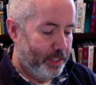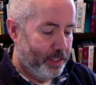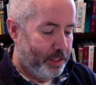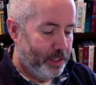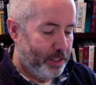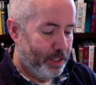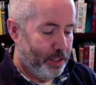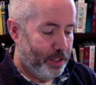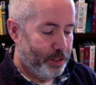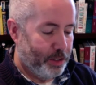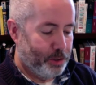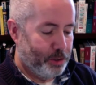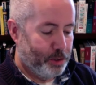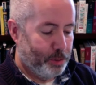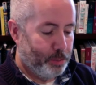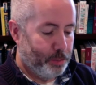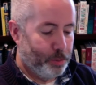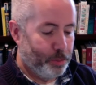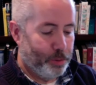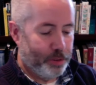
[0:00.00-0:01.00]
uh, those are
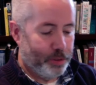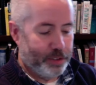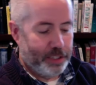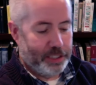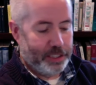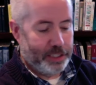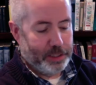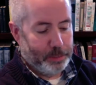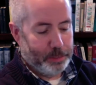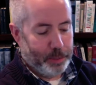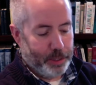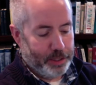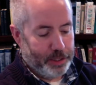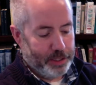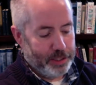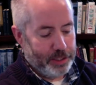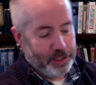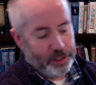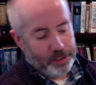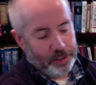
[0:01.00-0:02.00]
important things to pay
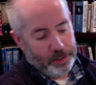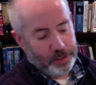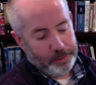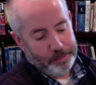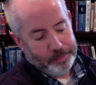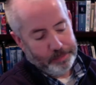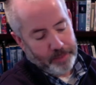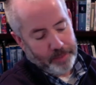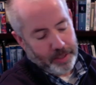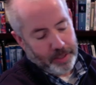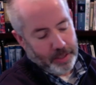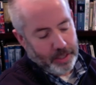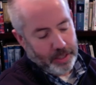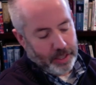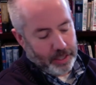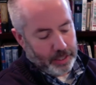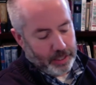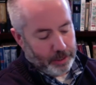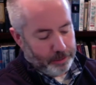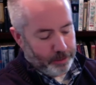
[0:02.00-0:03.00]
attention to.
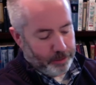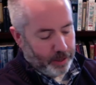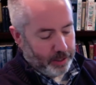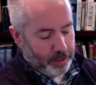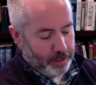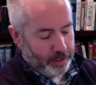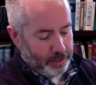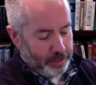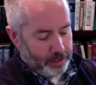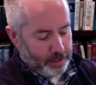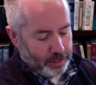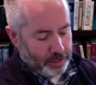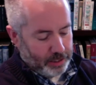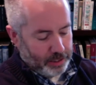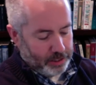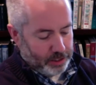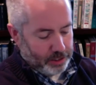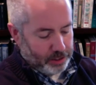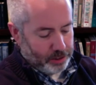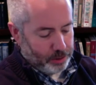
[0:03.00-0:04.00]
And that finally
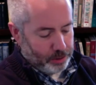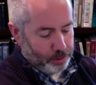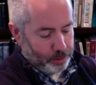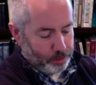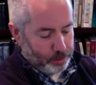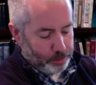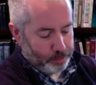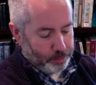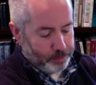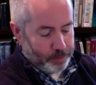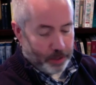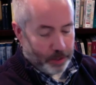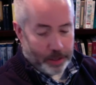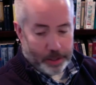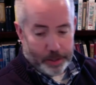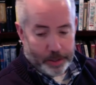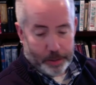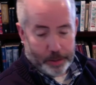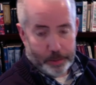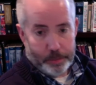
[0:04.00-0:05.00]
leads us to
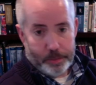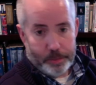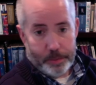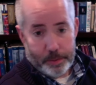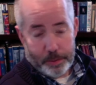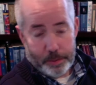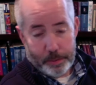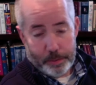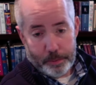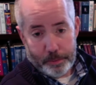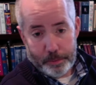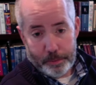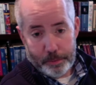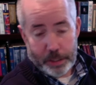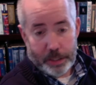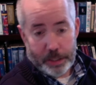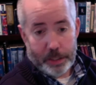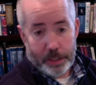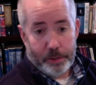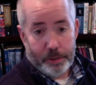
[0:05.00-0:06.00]
uh,
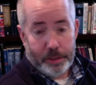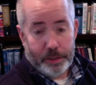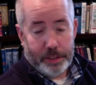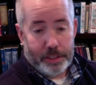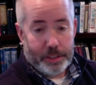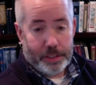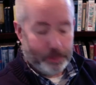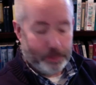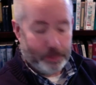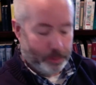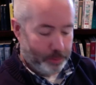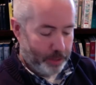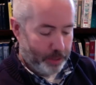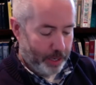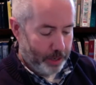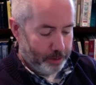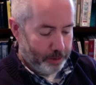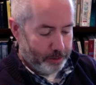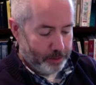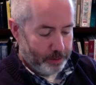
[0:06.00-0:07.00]
Second uh, Corinthians, where we
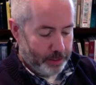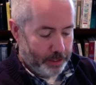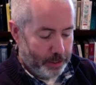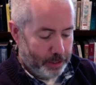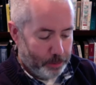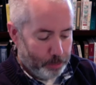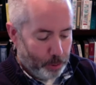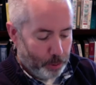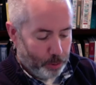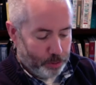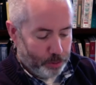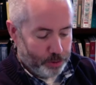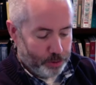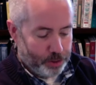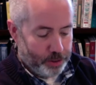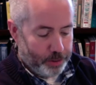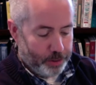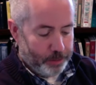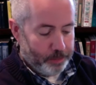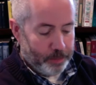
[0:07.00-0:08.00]
have again
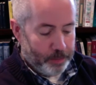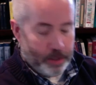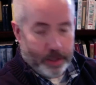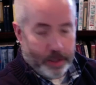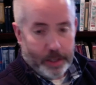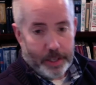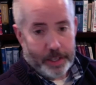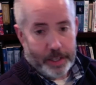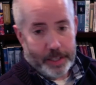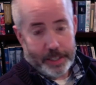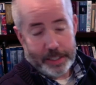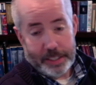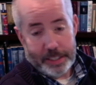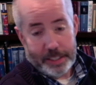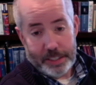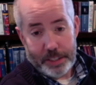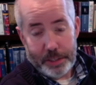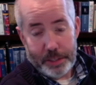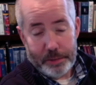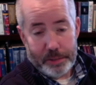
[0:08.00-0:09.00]
Paul's uh,
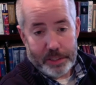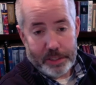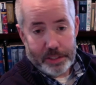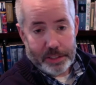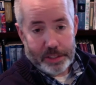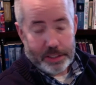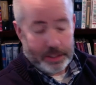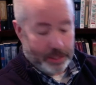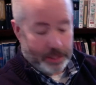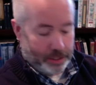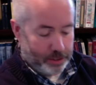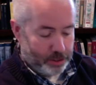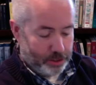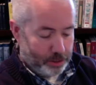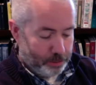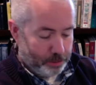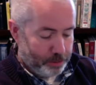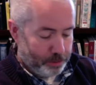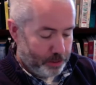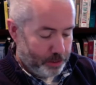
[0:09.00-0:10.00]
continuing his his
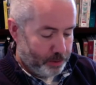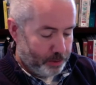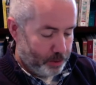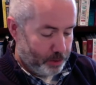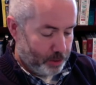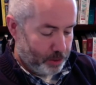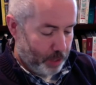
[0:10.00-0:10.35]
defense of his